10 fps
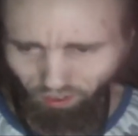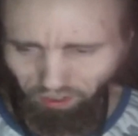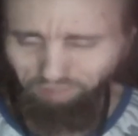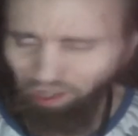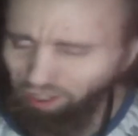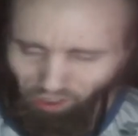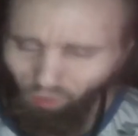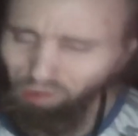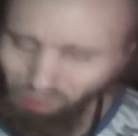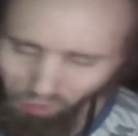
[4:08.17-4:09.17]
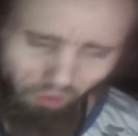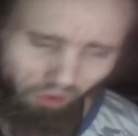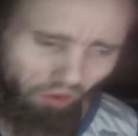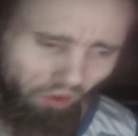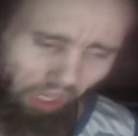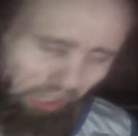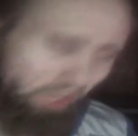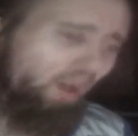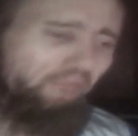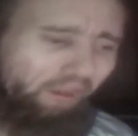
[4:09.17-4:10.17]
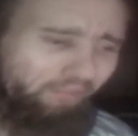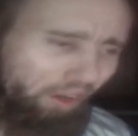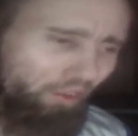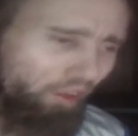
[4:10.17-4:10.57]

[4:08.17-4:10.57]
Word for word: If I know you and you're on my friends